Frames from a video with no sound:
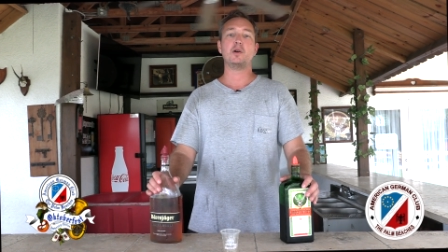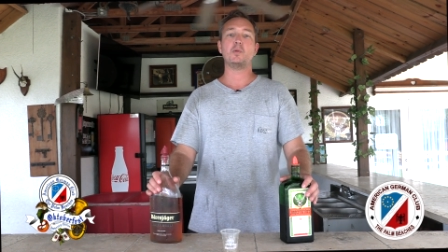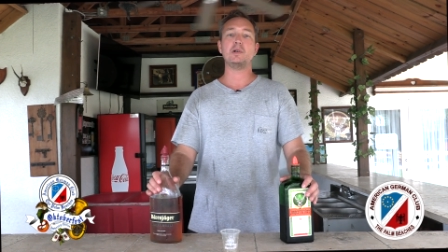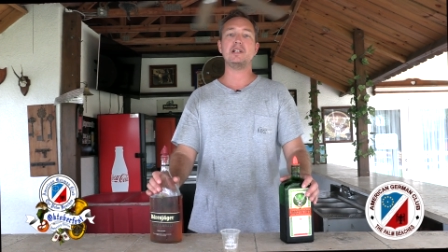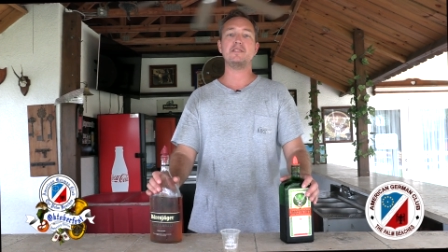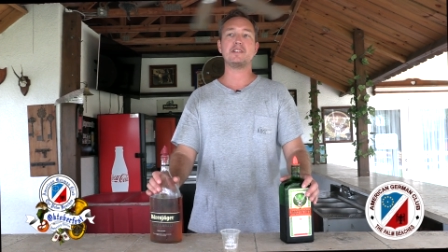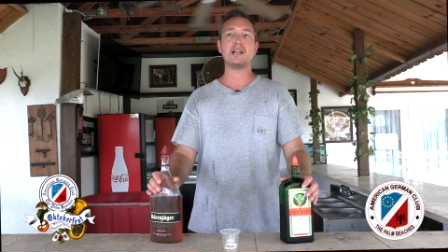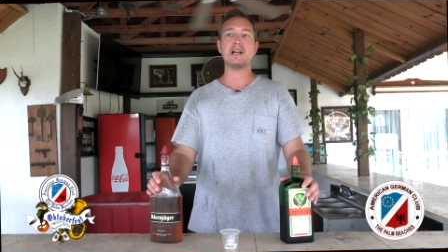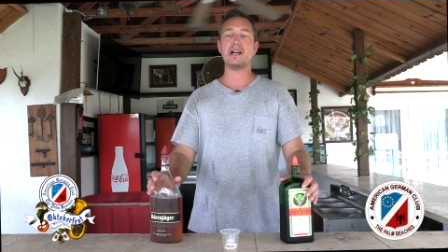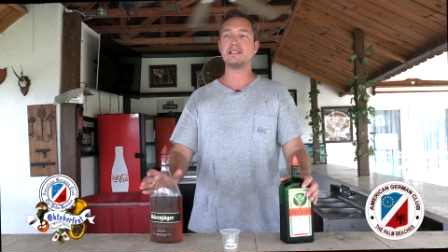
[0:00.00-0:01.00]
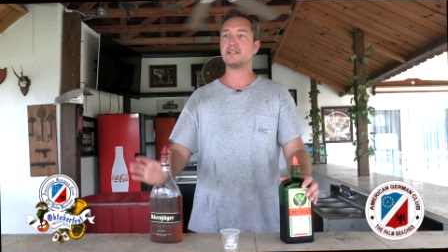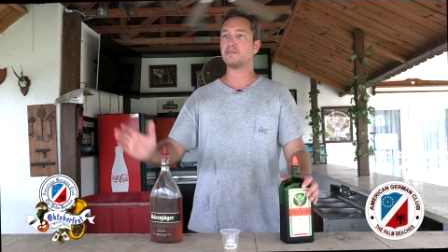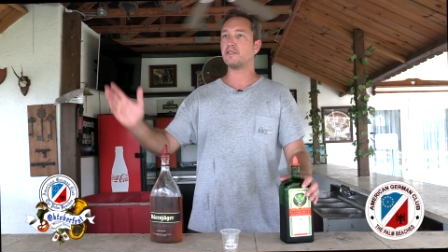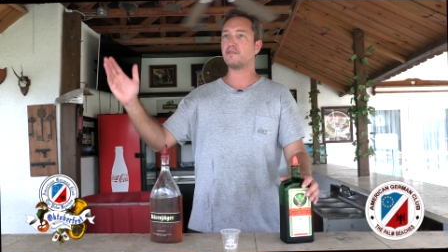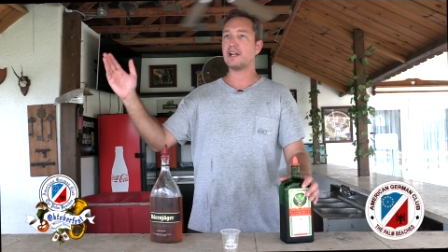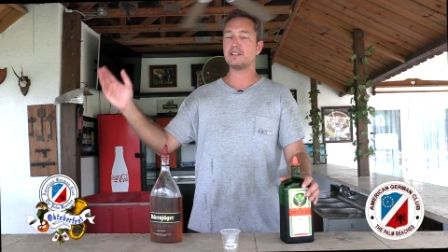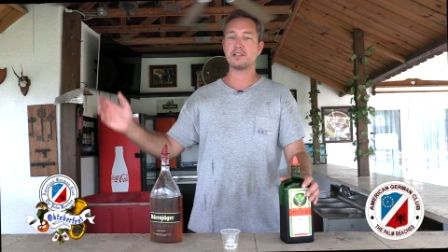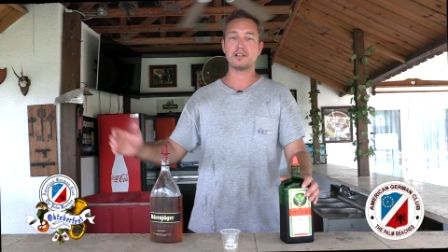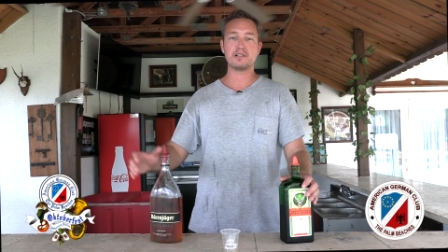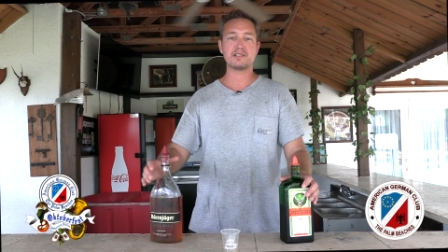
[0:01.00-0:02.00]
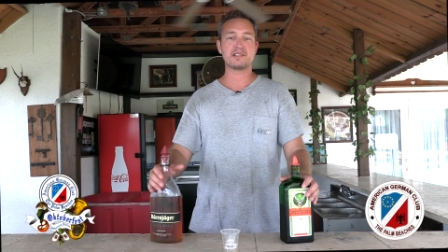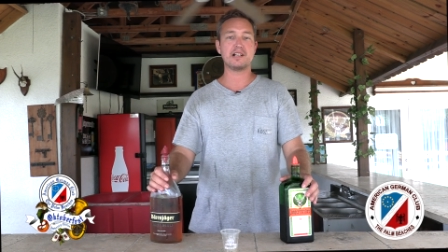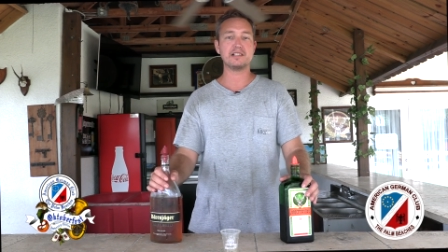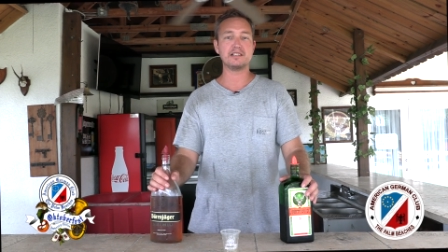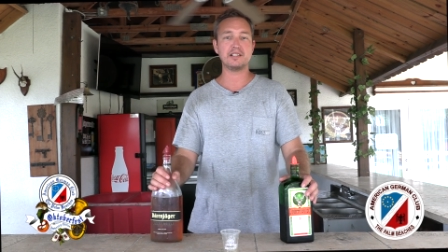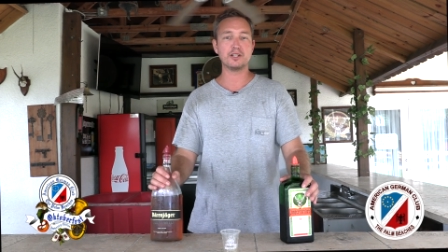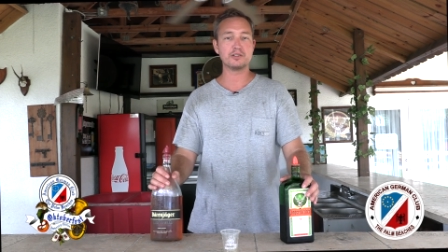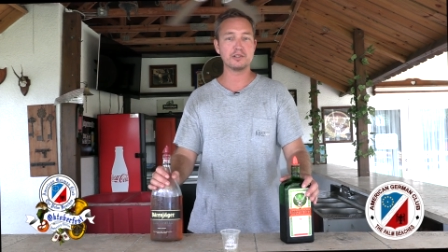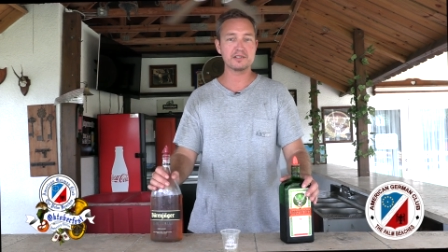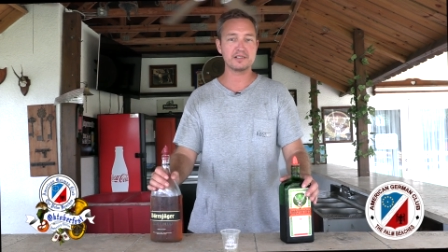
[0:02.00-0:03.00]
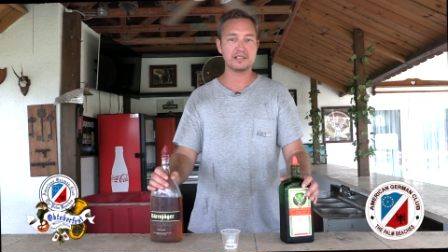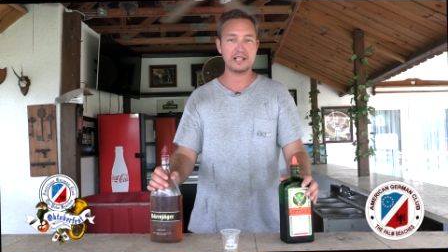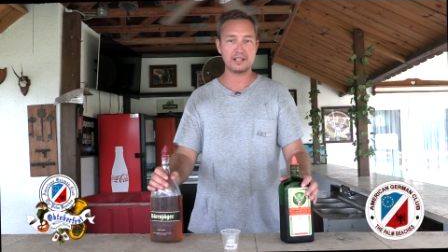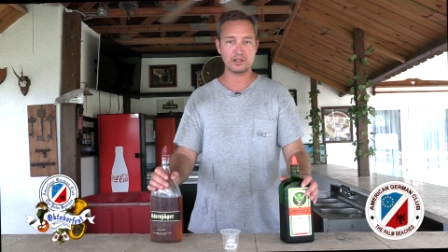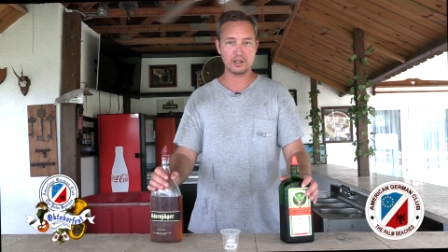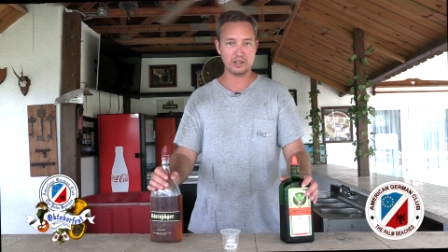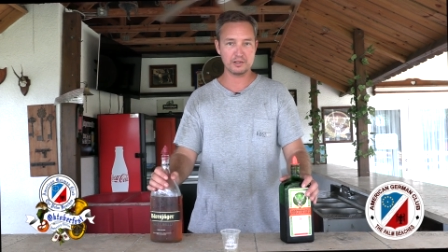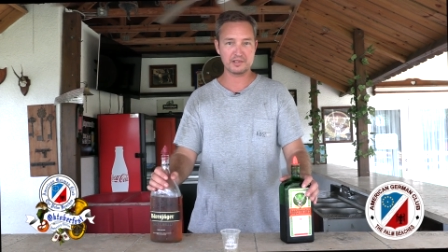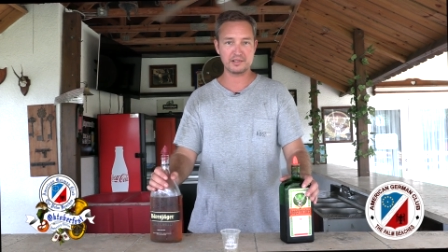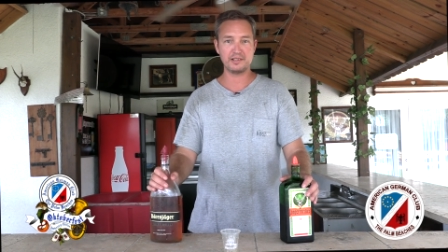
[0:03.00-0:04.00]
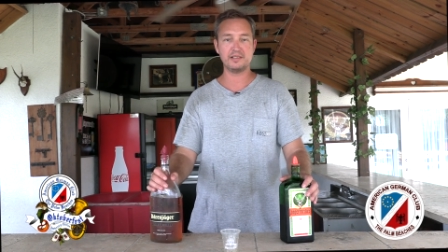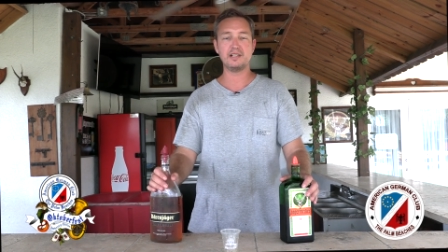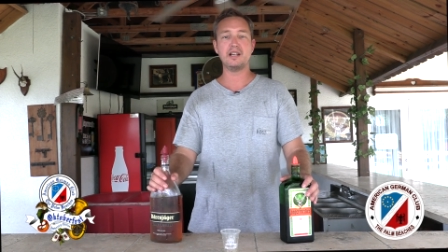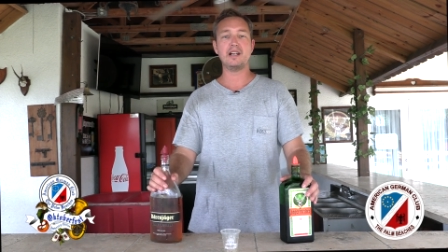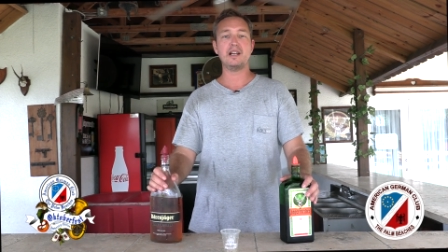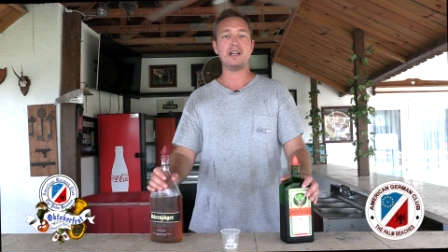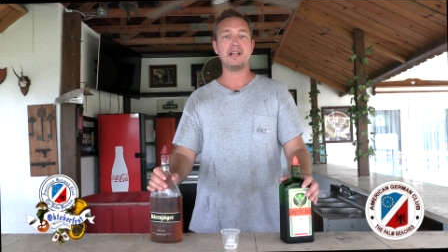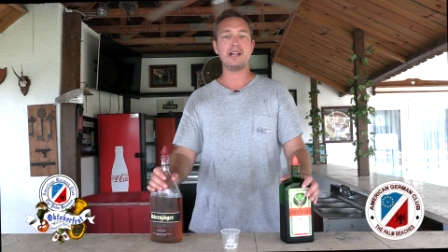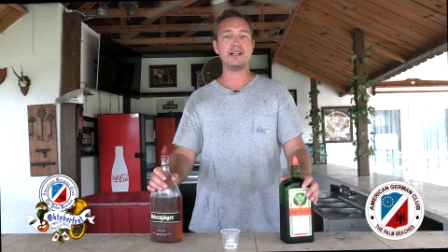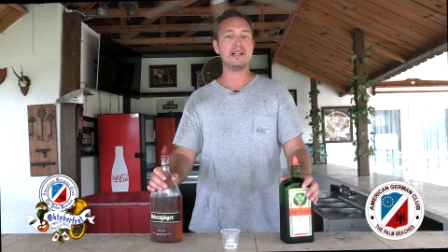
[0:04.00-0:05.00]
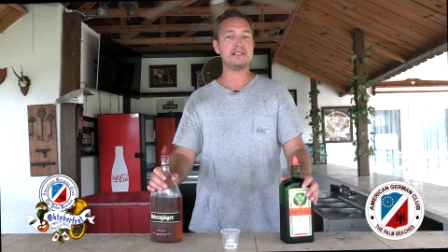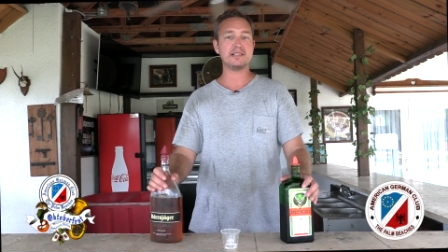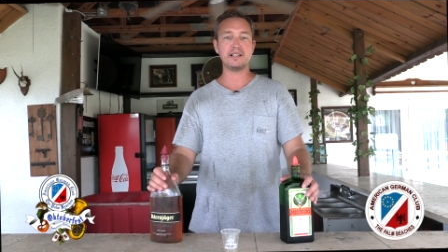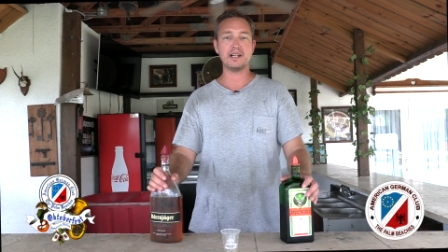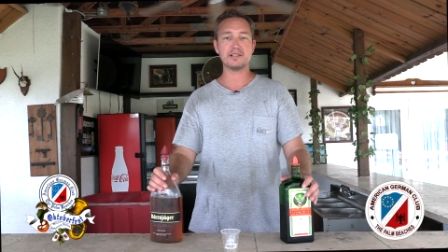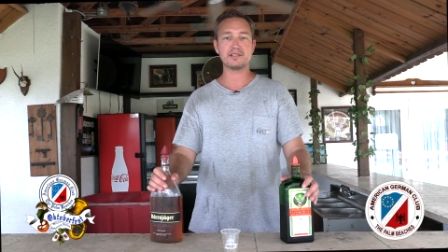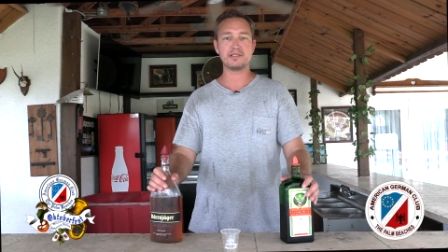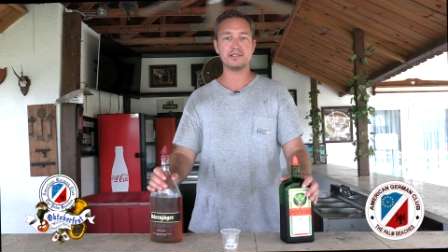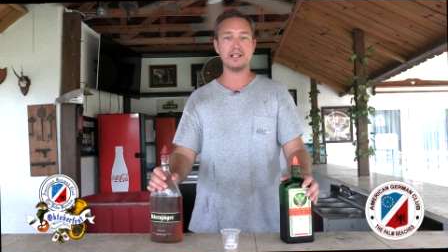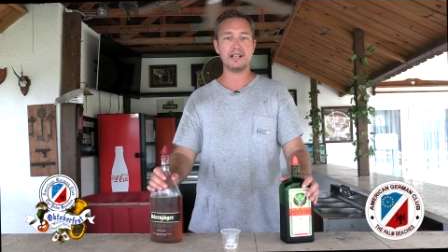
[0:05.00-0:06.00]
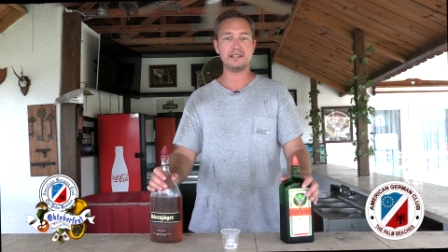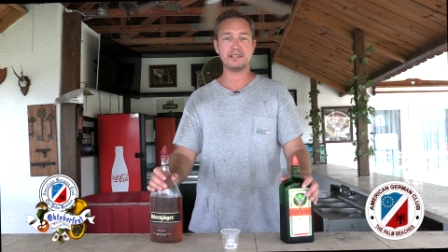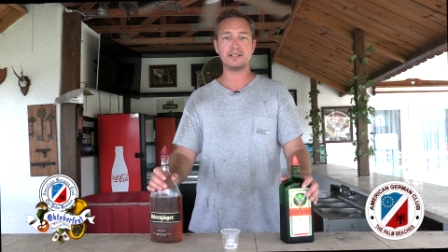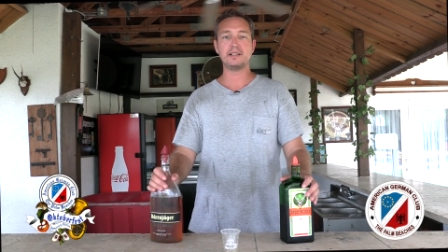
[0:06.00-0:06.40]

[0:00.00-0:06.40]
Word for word: We've got different vendors selling dirndls and lederhosen and anything else you'd like.